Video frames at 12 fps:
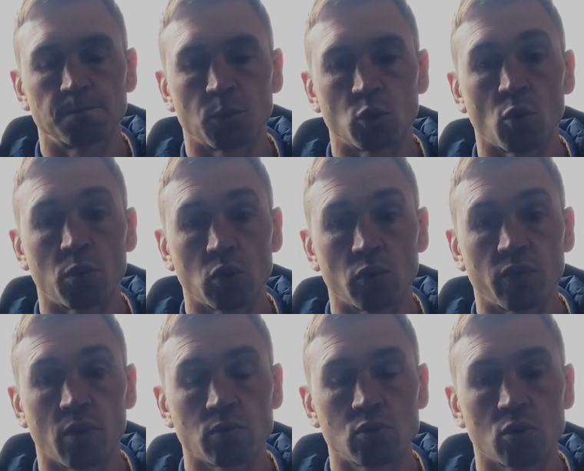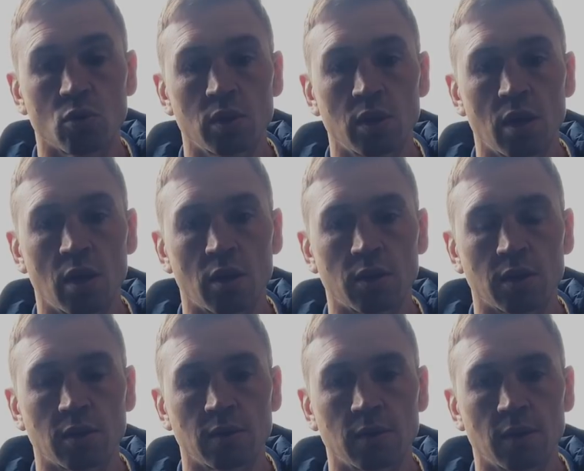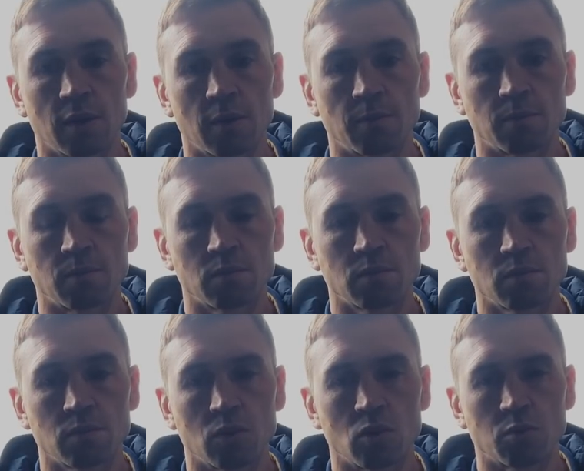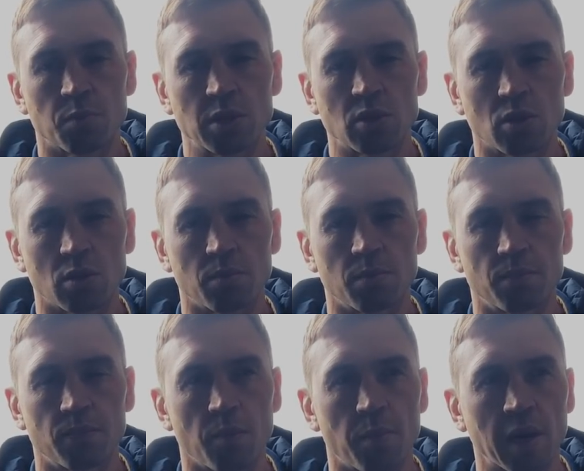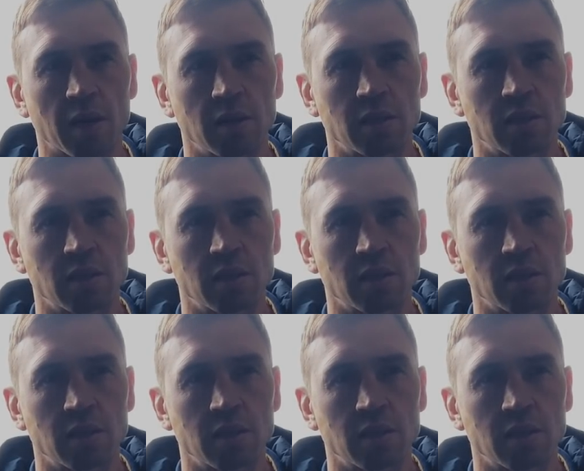But we look forward to going there. I think especially on the back of the